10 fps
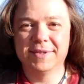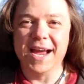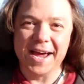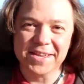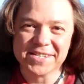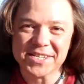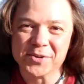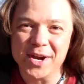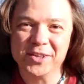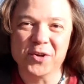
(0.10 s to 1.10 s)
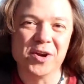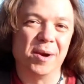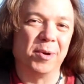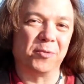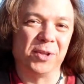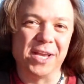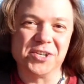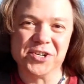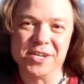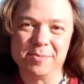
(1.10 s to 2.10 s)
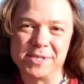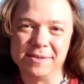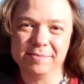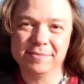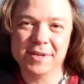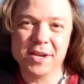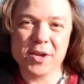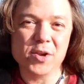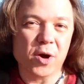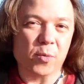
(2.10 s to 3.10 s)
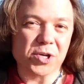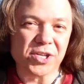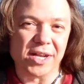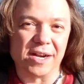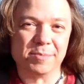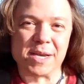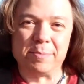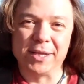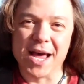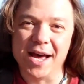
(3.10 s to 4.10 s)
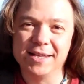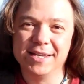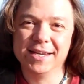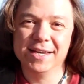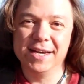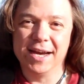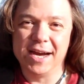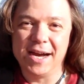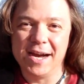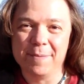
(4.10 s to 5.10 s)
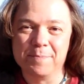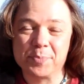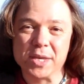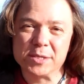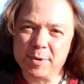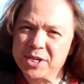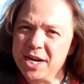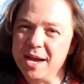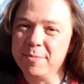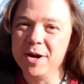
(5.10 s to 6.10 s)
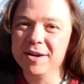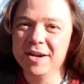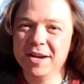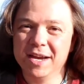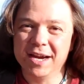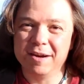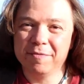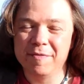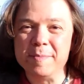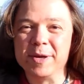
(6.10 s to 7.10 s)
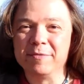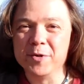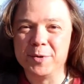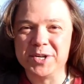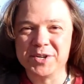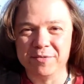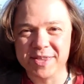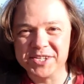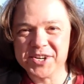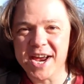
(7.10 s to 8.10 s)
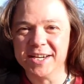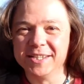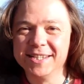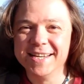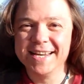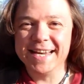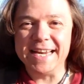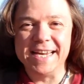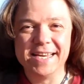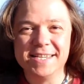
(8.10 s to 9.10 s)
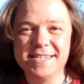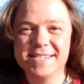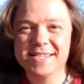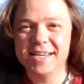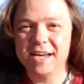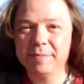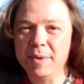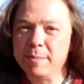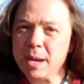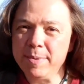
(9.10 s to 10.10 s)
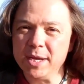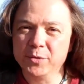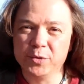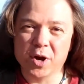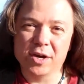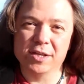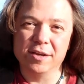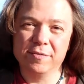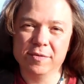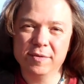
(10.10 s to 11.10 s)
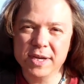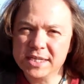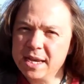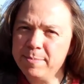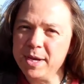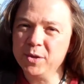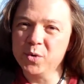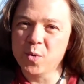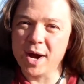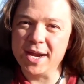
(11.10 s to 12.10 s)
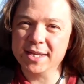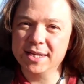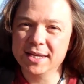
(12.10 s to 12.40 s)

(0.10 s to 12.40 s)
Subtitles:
Hi, this is Greg talking about relationships. You know, a question that comes up a lot, especially among female viewers of this channel, is, am I being too talkative? Is he being too quiet?